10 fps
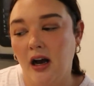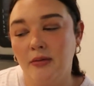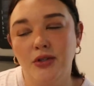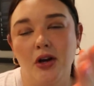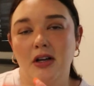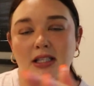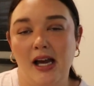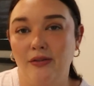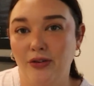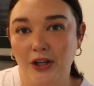I'm so
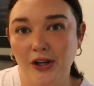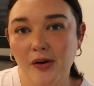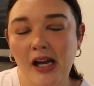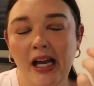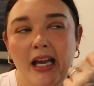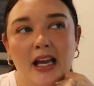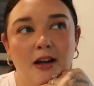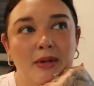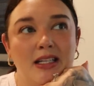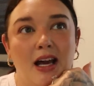excited for you
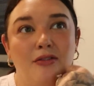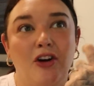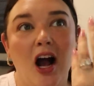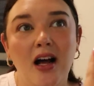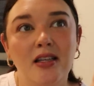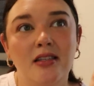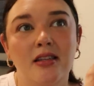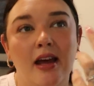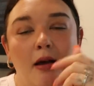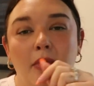and I'm excited for
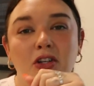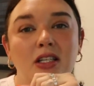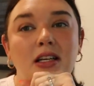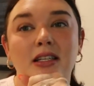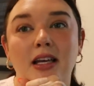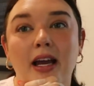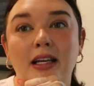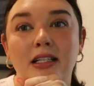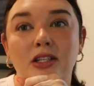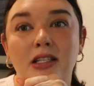us and I'm just
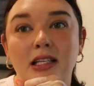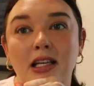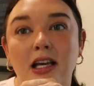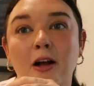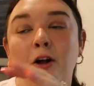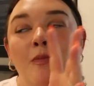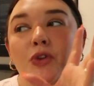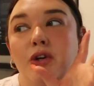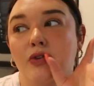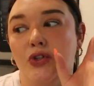excited to see
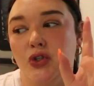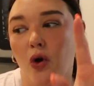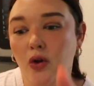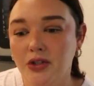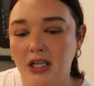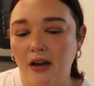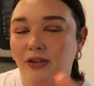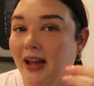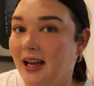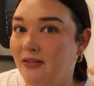the results. I
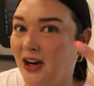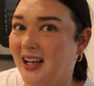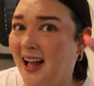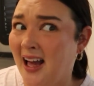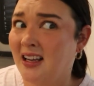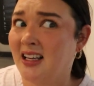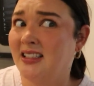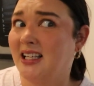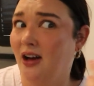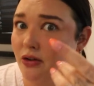feel like I've already kind of
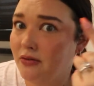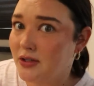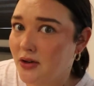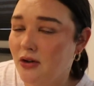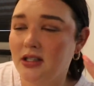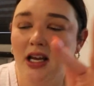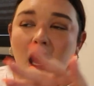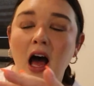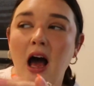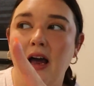can tell the results.
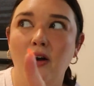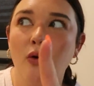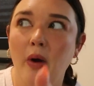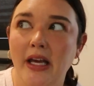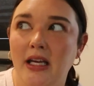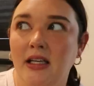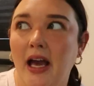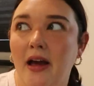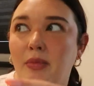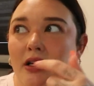I don't weigh in
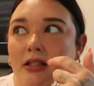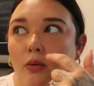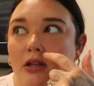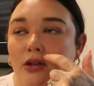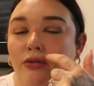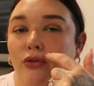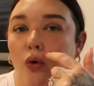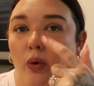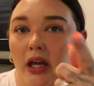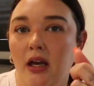yet because it wasn't a
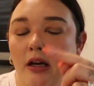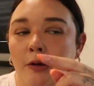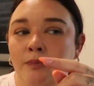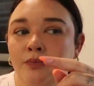full week.